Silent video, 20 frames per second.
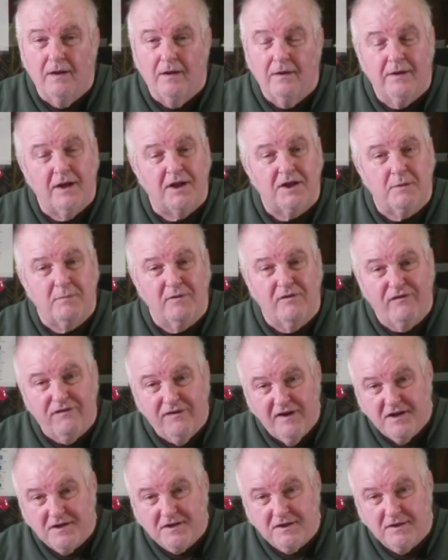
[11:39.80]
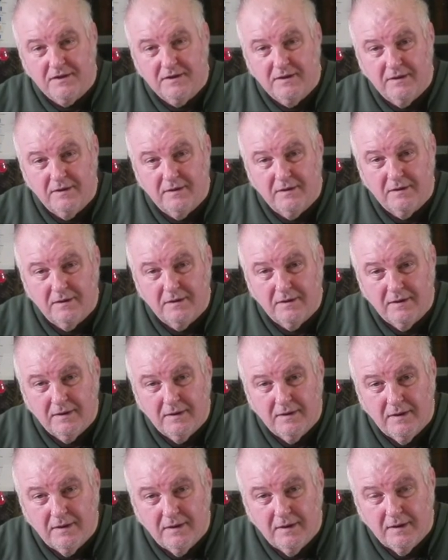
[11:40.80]
They had to be fit
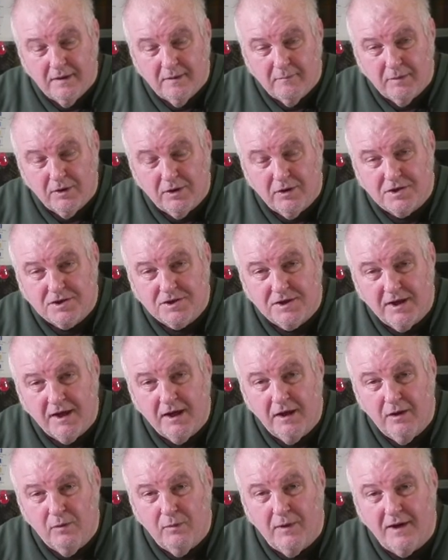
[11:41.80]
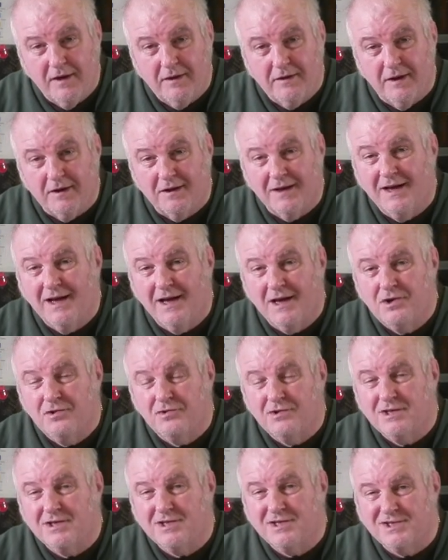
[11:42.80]
because they went at
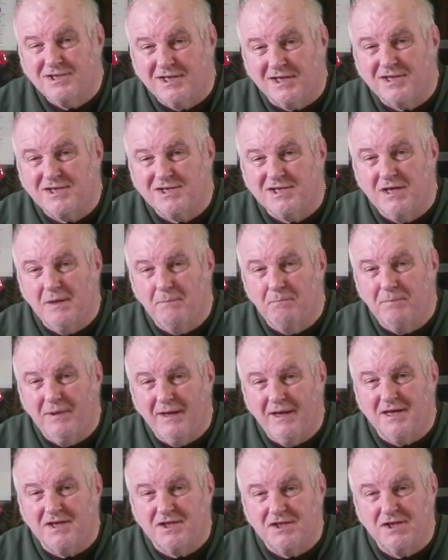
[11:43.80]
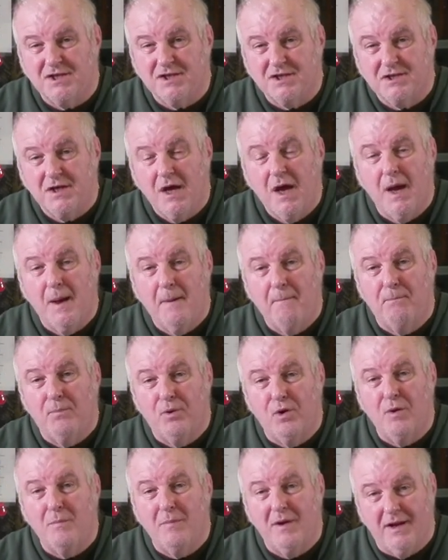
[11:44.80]
160 paces
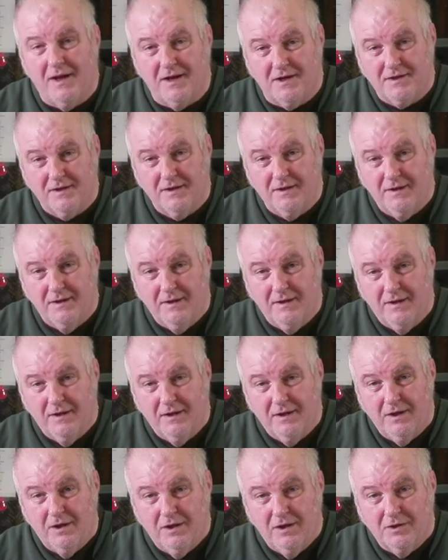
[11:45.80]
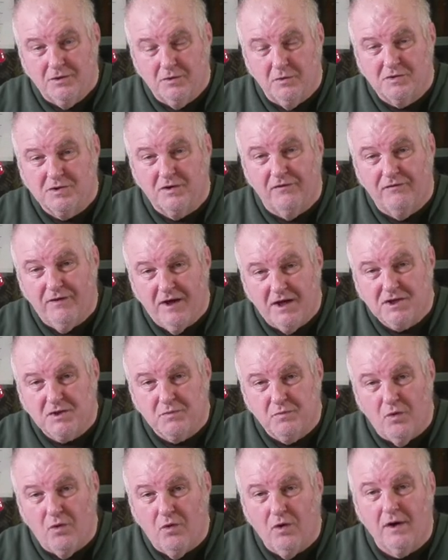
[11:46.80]
per minute. So it was a fast
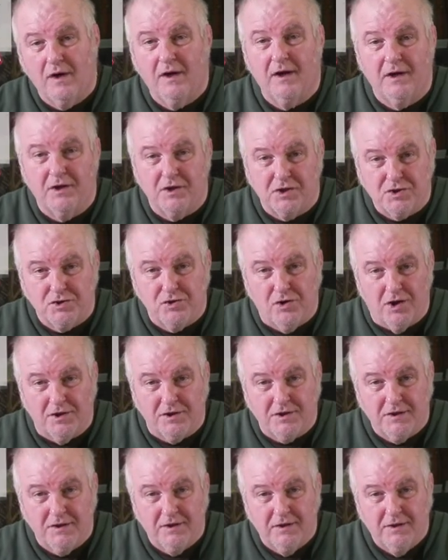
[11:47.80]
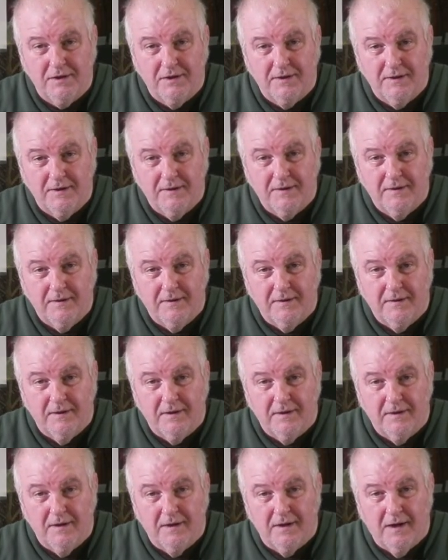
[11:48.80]
walk and a trot.
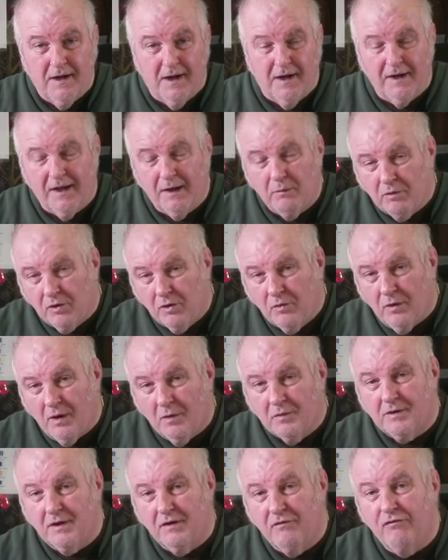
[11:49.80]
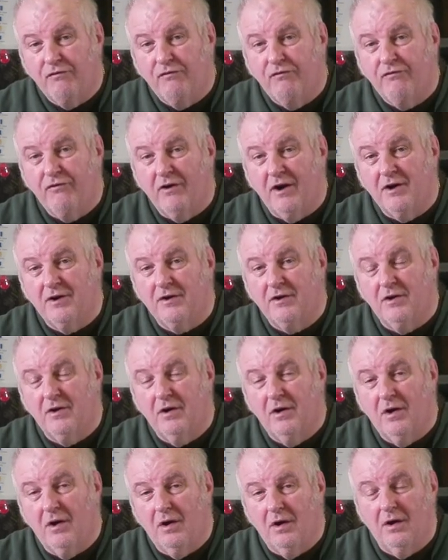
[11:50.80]
And they would go out in front
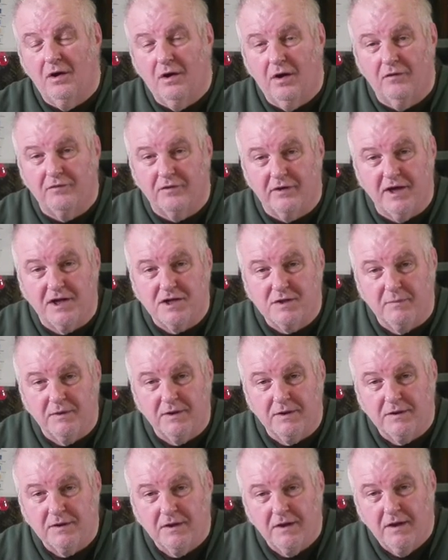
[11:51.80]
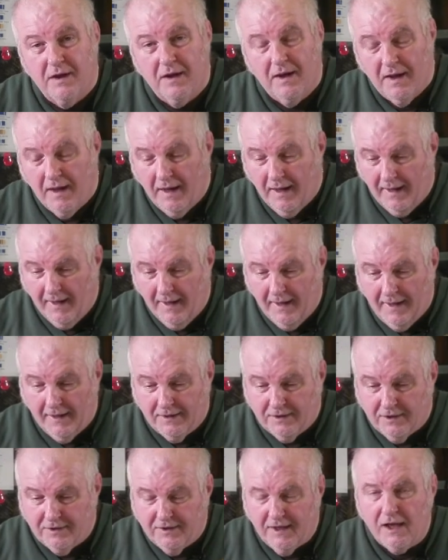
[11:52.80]
of the regiment.
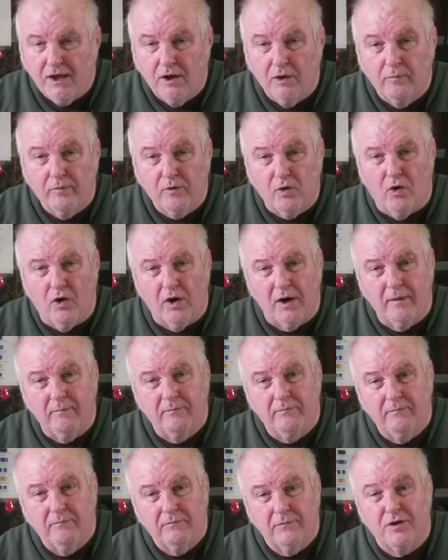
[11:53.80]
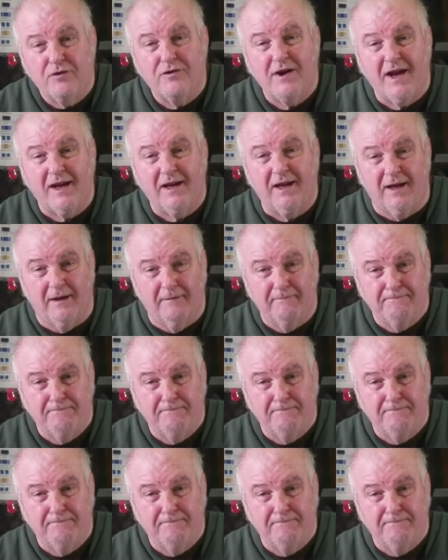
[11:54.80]
Today you'd call them the recce.